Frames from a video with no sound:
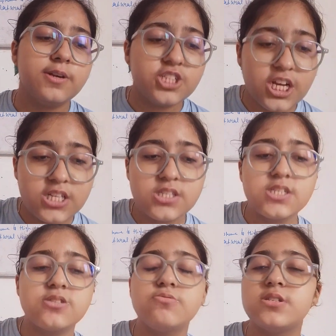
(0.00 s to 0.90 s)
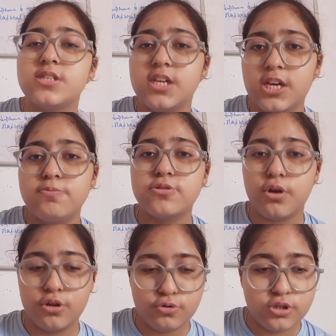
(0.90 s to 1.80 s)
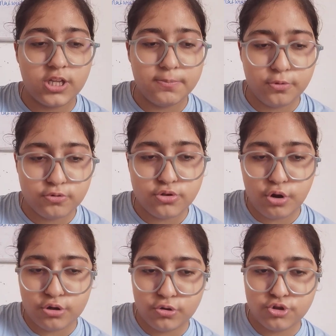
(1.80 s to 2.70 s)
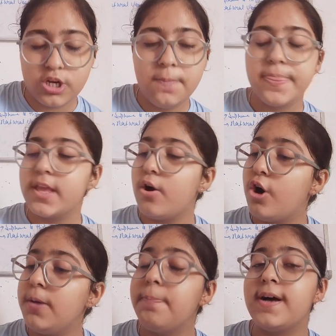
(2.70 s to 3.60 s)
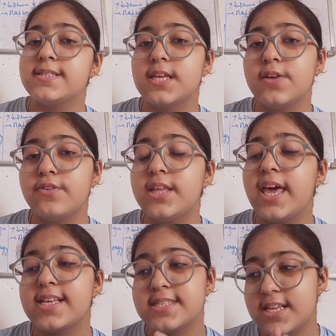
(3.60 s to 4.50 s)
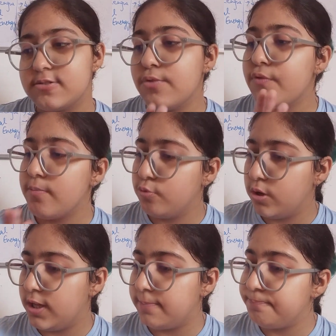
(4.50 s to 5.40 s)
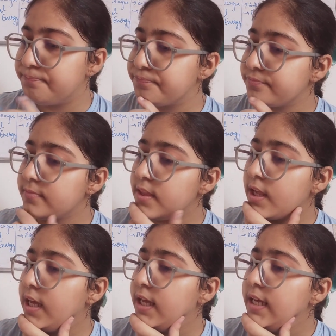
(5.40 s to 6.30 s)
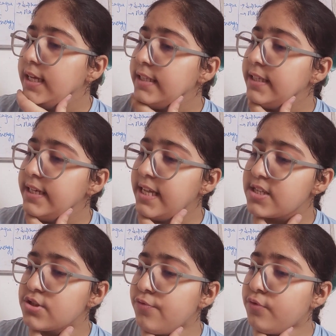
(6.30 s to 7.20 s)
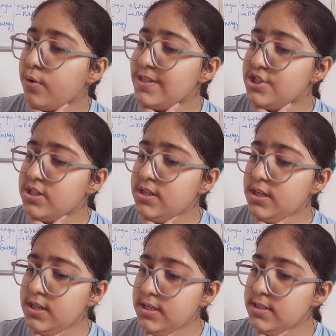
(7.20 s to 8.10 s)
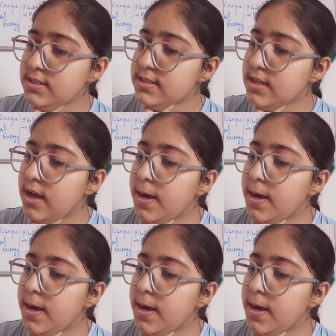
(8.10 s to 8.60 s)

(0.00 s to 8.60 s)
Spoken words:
changes to deep blue solution on passing with excess of ammonia. Then next of question is